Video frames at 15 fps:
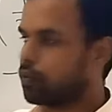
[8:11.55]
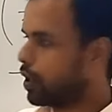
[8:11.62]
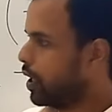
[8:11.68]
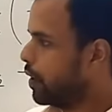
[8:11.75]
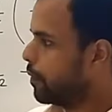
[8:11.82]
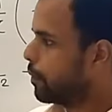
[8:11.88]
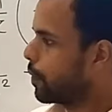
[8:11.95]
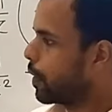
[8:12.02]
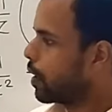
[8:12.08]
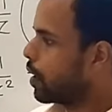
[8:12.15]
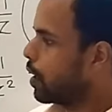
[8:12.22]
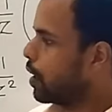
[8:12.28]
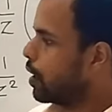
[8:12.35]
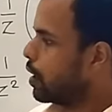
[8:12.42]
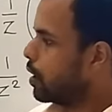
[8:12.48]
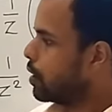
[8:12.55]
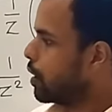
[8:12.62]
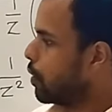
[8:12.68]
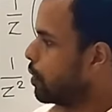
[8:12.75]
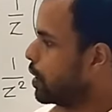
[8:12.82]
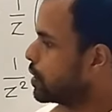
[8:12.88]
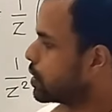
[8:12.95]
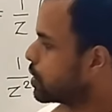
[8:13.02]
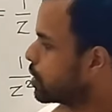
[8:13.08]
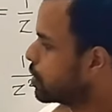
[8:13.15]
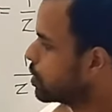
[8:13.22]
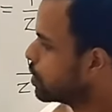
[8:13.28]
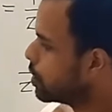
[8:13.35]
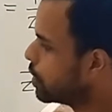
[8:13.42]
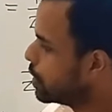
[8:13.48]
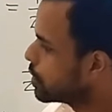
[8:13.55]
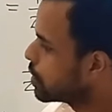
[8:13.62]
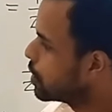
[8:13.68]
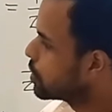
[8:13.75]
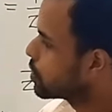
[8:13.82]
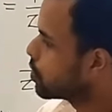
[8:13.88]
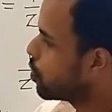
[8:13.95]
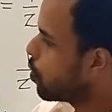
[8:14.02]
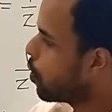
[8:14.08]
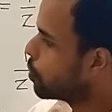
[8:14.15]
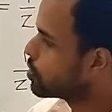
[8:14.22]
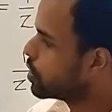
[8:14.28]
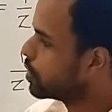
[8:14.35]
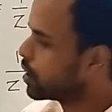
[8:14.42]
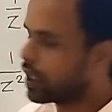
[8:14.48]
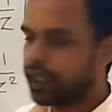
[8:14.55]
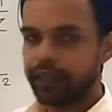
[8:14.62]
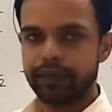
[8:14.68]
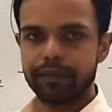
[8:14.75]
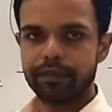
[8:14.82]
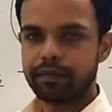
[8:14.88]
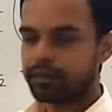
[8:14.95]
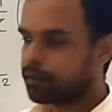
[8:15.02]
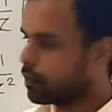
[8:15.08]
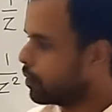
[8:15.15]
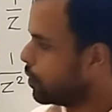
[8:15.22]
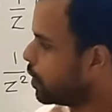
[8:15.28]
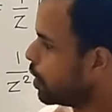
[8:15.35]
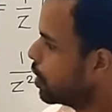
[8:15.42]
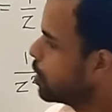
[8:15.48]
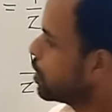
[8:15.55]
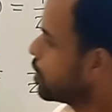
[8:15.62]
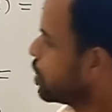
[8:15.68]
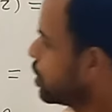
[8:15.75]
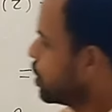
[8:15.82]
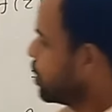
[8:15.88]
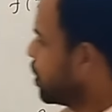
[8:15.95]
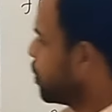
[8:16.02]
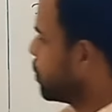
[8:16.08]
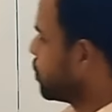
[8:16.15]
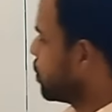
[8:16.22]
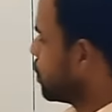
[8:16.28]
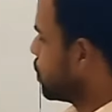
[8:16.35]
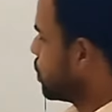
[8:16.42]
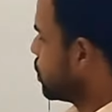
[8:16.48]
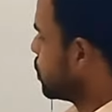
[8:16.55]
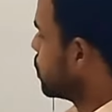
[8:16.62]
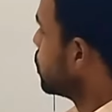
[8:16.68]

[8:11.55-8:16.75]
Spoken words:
Okay, now let's discuss option 3. Now